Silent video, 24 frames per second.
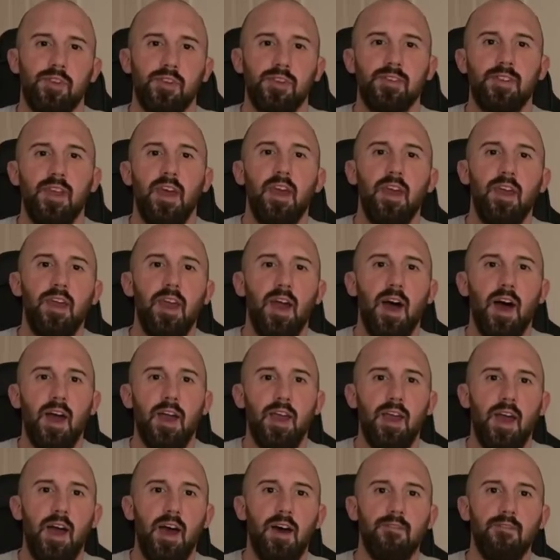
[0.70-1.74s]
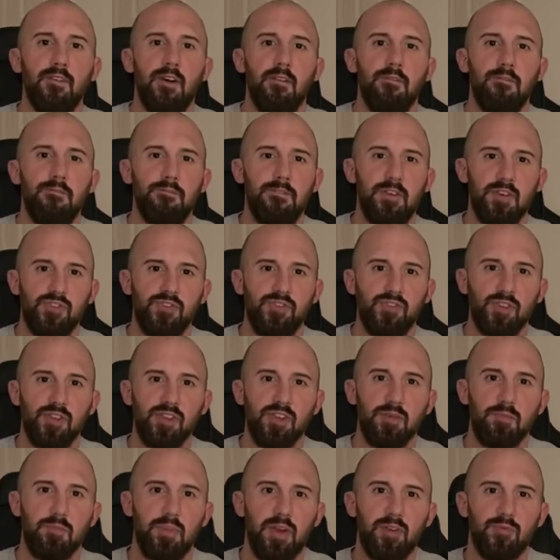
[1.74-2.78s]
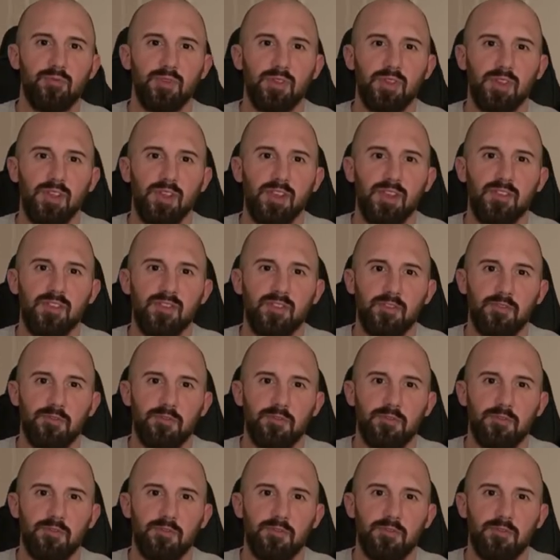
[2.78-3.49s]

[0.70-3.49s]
Today I have officially been released